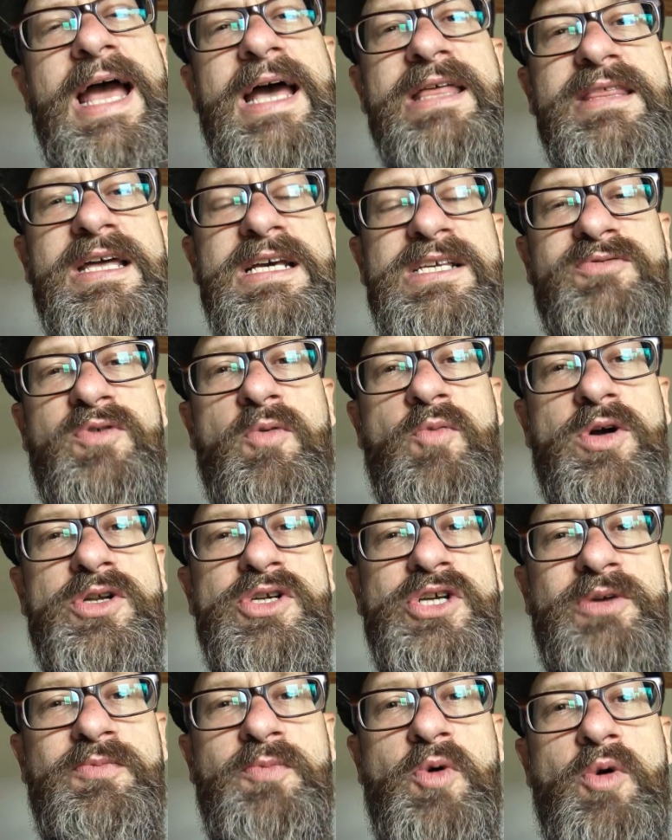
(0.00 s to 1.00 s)
And thanks for
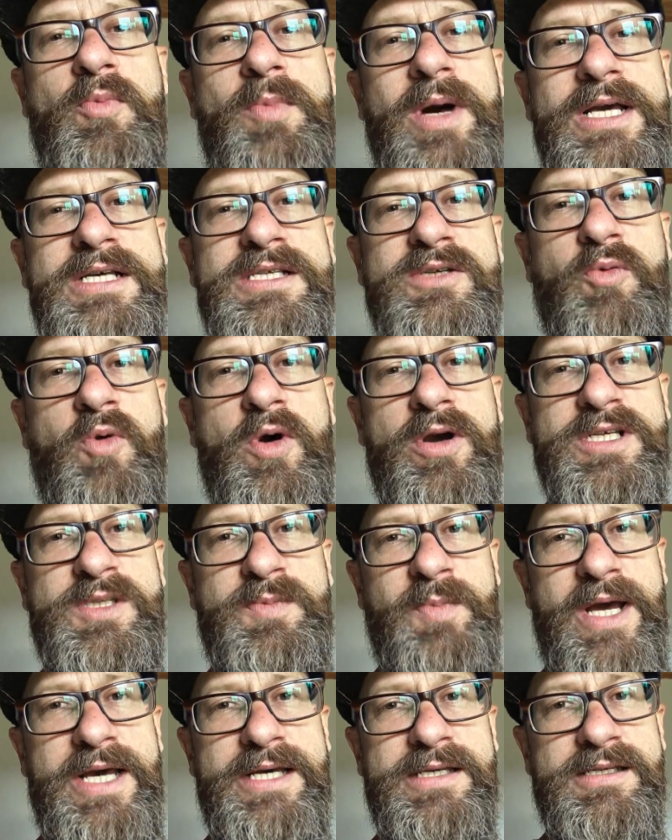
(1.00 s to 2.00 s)
watching More Bass
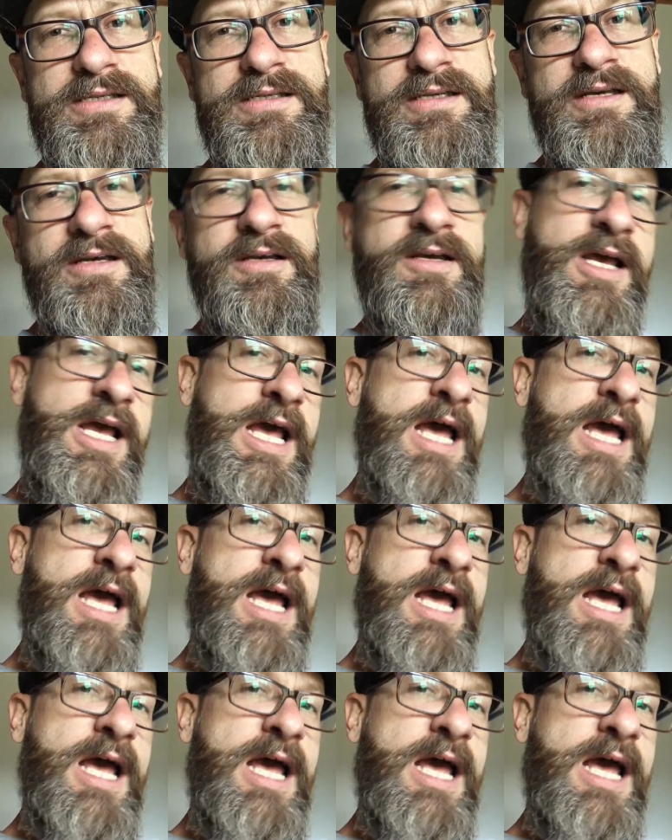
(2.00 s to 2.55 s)
Workspace.